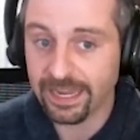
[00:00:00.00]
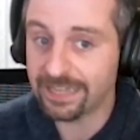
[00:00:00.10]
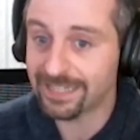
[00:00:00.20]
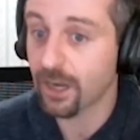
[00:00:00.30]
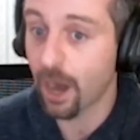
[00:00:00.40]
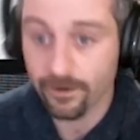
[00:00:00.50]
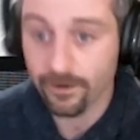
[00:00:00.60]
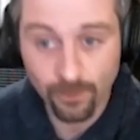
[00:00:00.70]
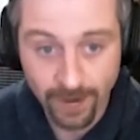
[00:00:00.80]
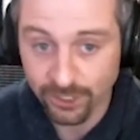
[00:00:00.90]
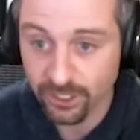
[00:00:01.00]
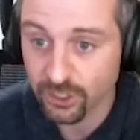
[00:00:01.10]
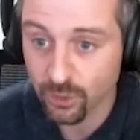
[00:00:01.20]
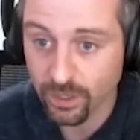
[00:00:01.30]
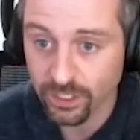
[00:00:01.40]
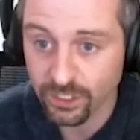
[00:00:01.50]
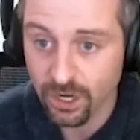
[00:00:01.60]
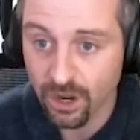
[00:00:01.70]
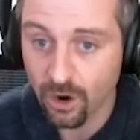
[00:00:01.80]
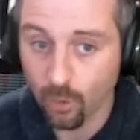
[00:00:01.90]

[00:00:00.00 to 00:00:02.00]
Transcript: Is that entire formation a source?